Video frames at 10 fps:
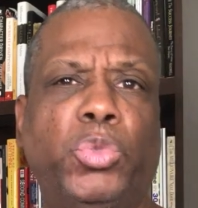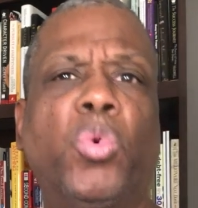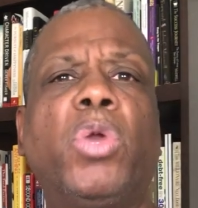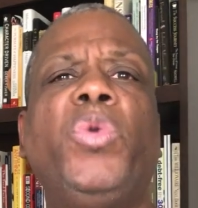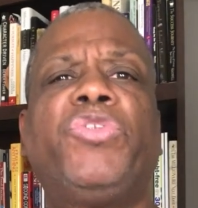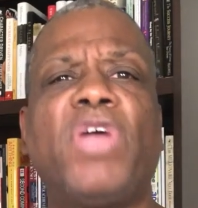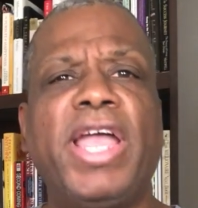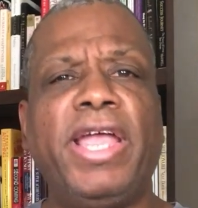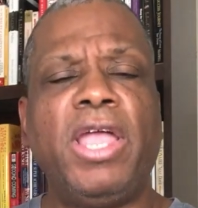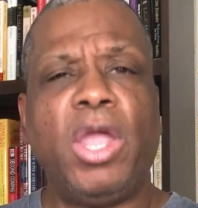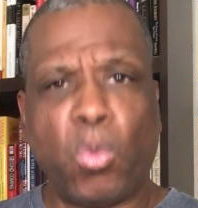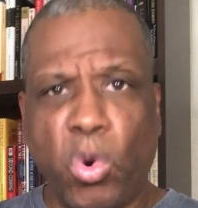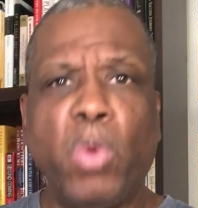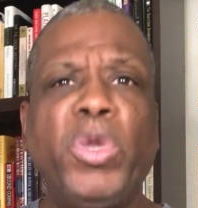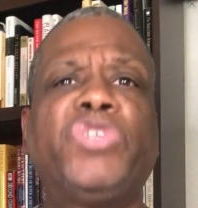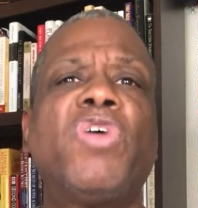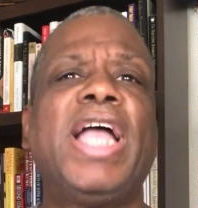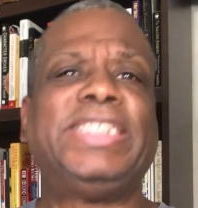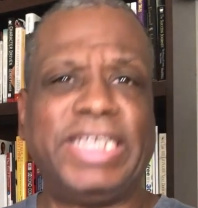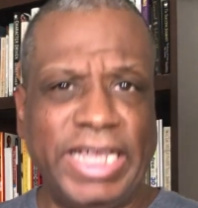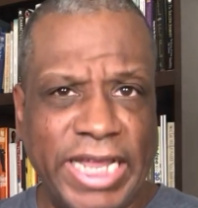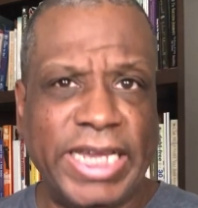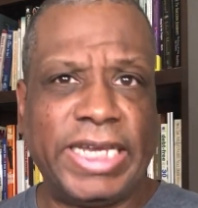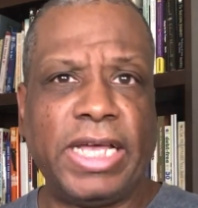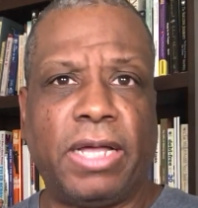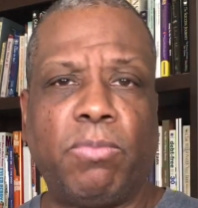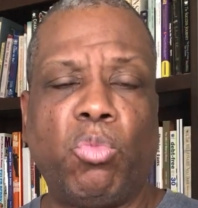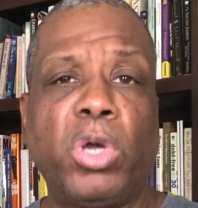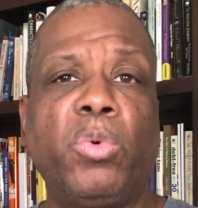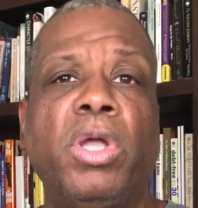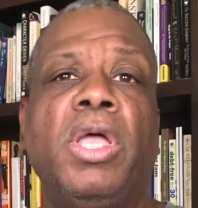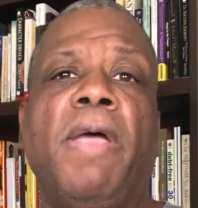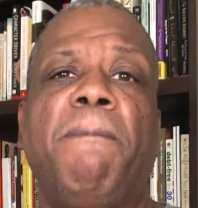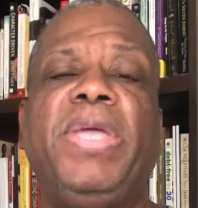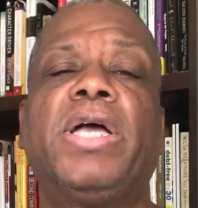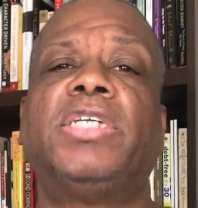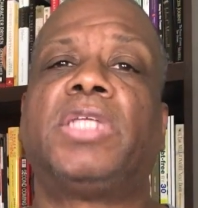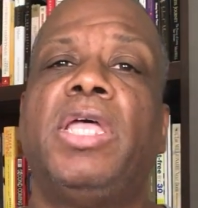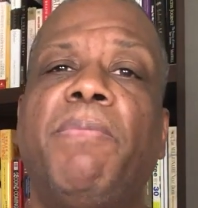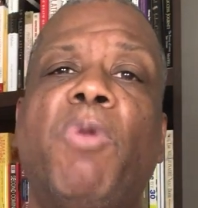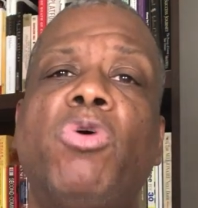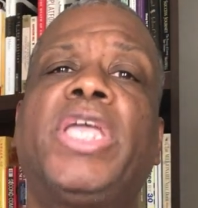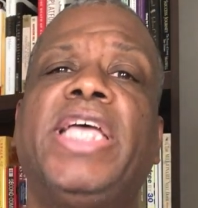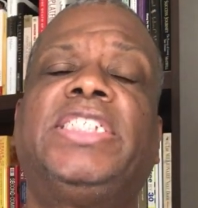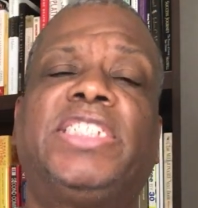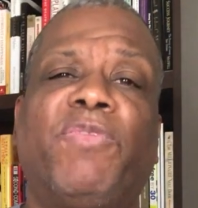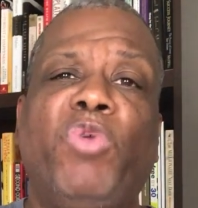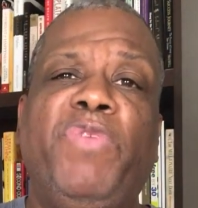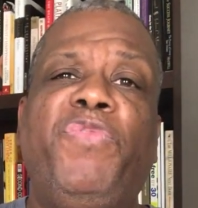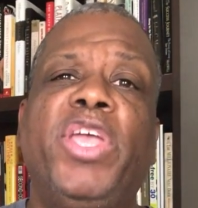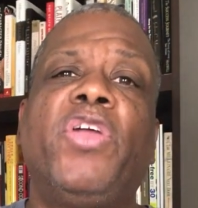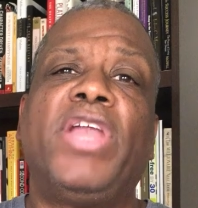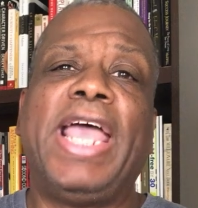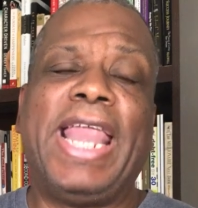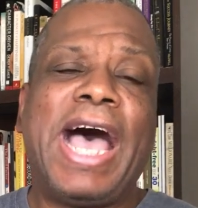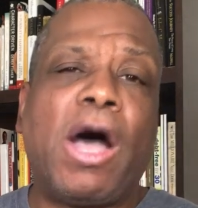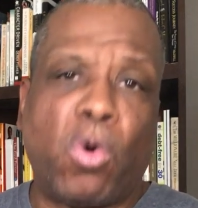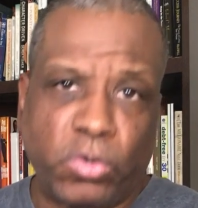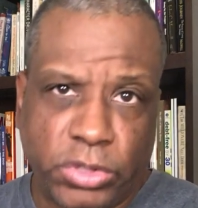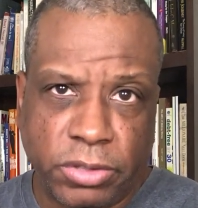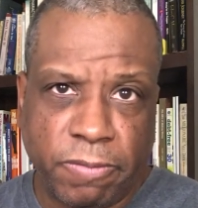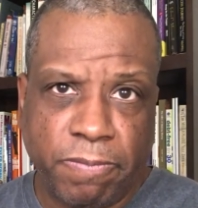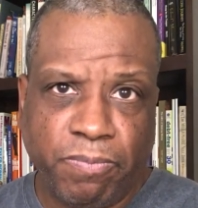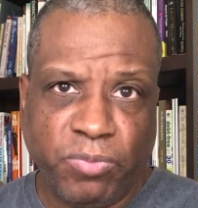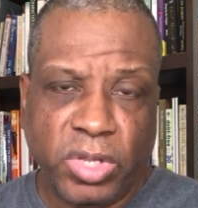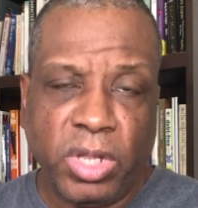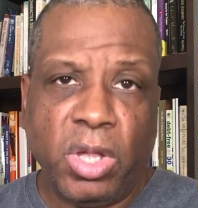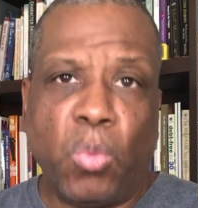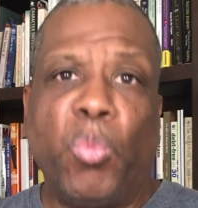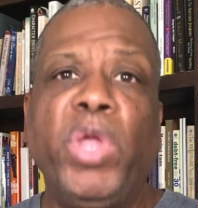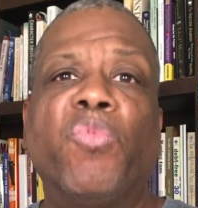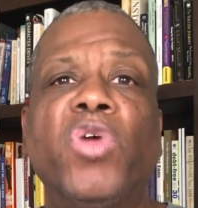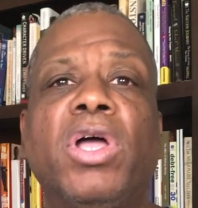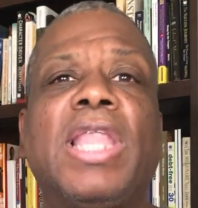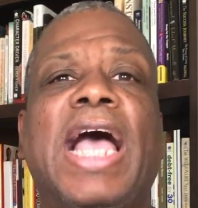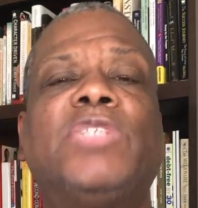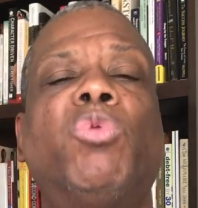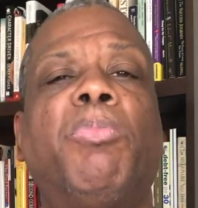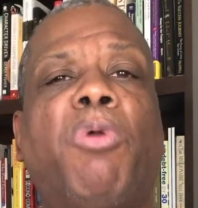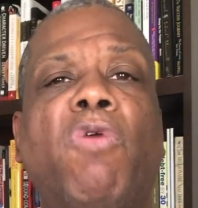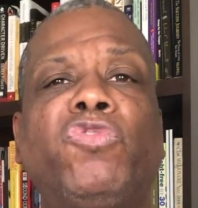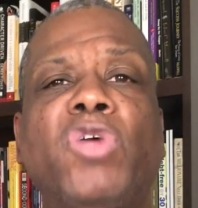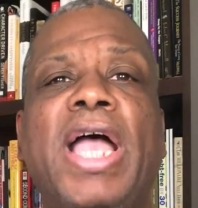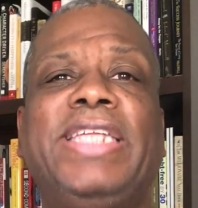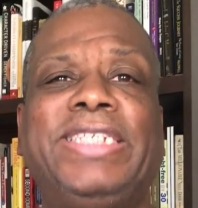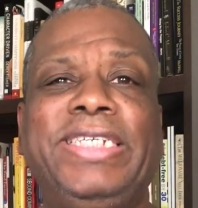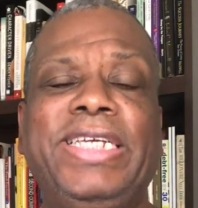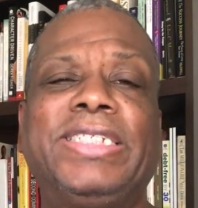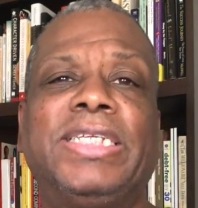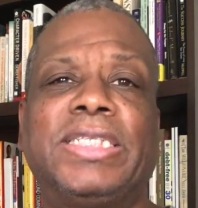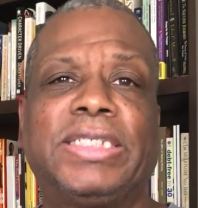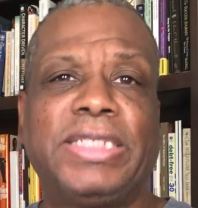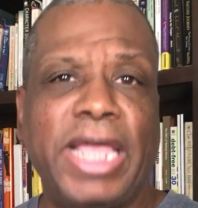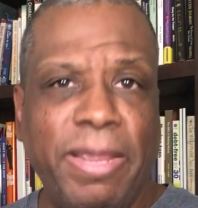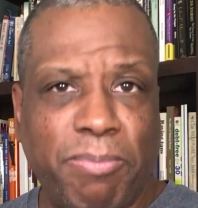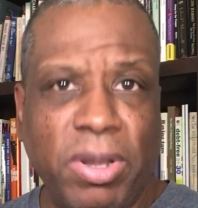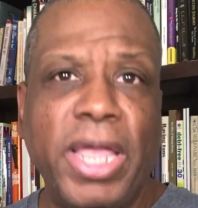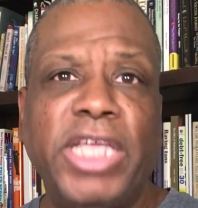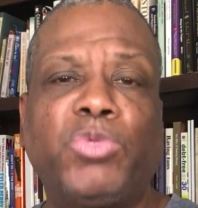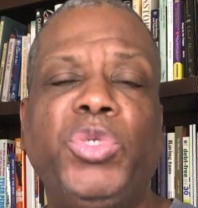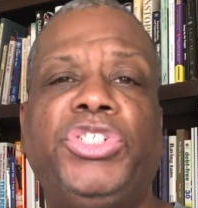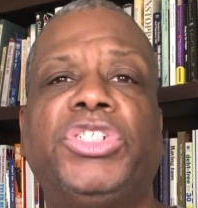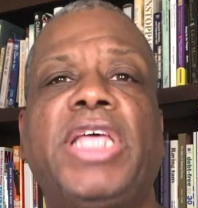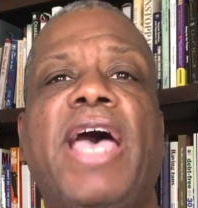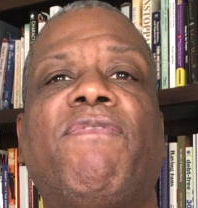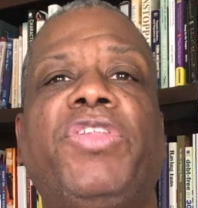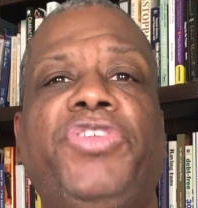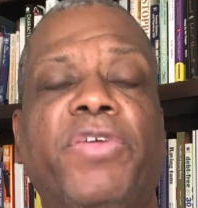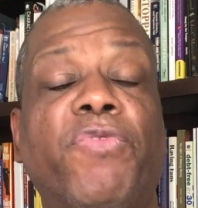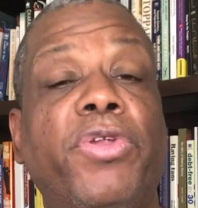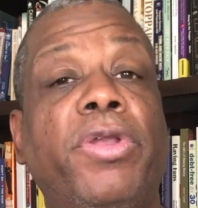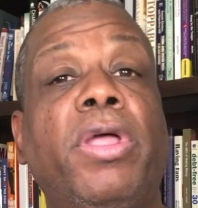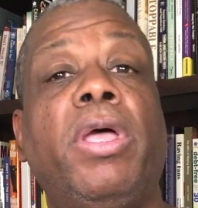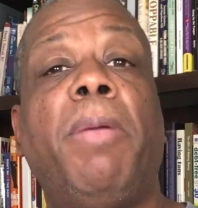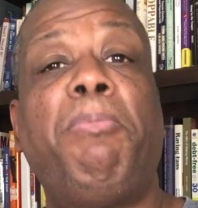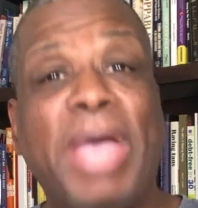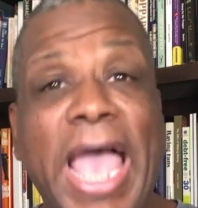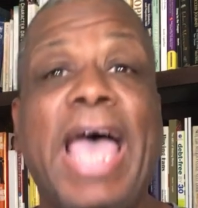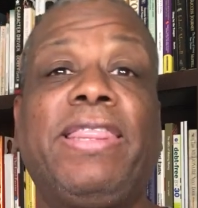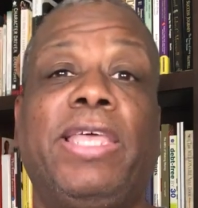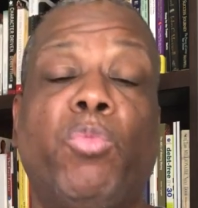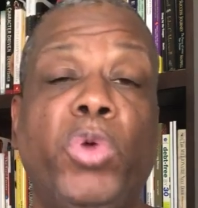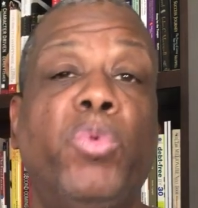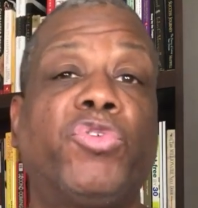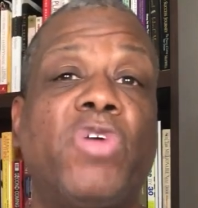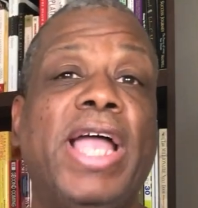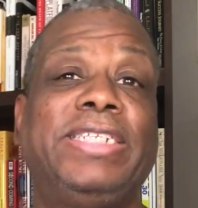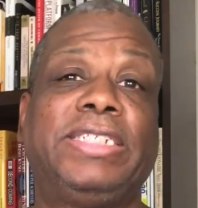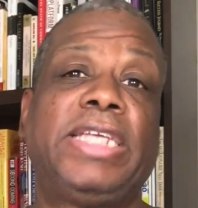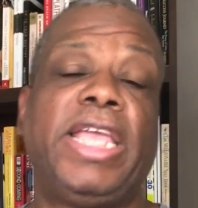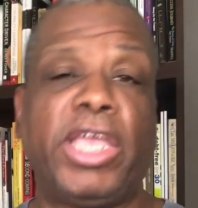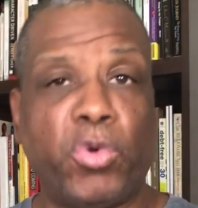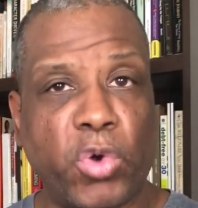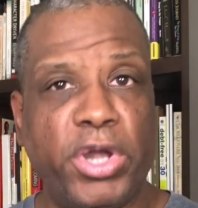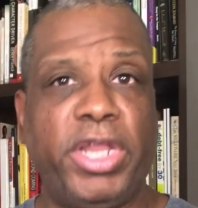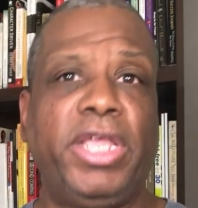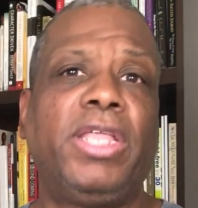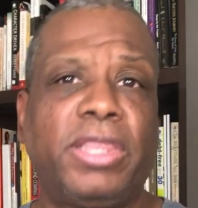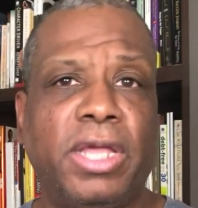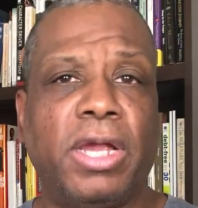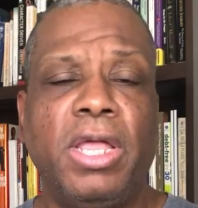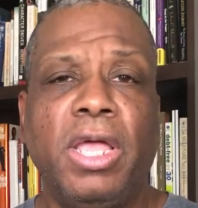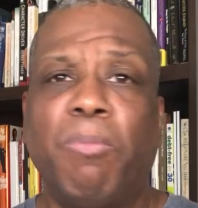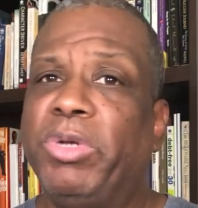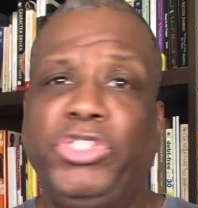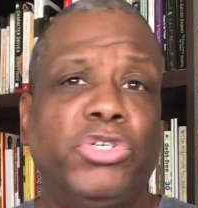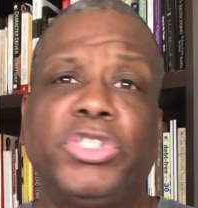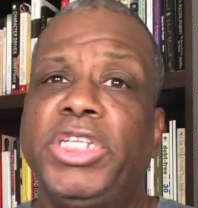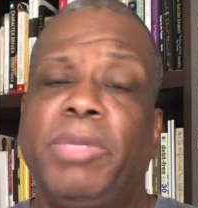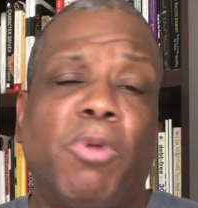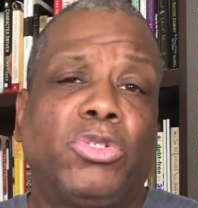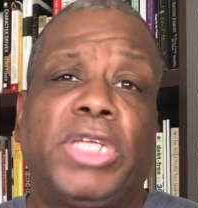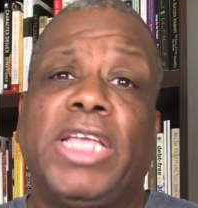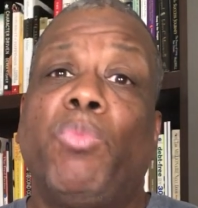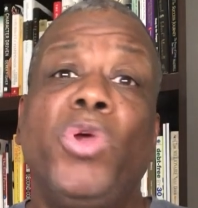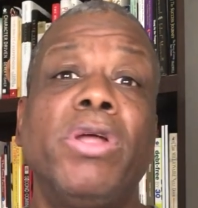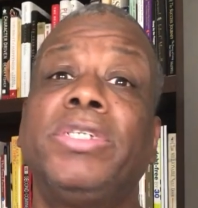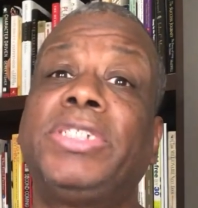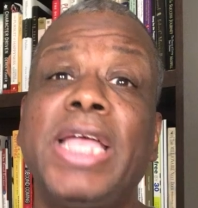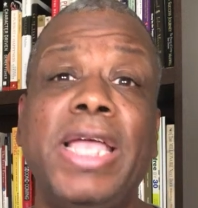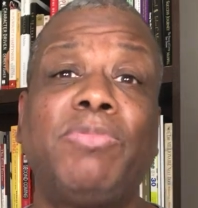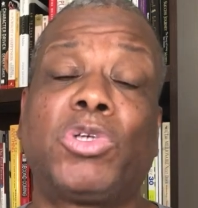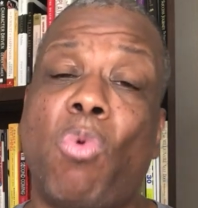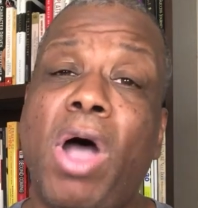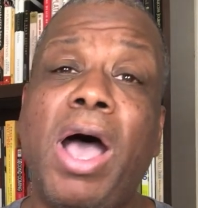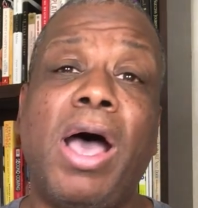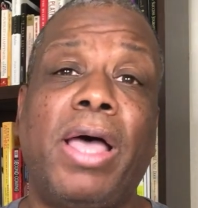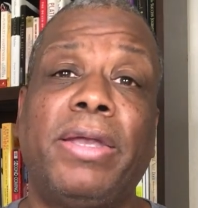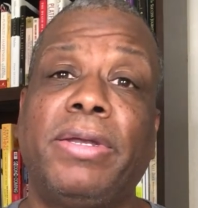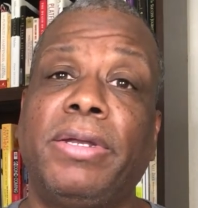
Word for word: What are we trying, where are we trying to end up? What do, because in most cases, if we figure that out, we realize we're both trying to get to the same place. We just have a different path that we were trying to take in order to get there. But usually, in most cases, we're on the same squad.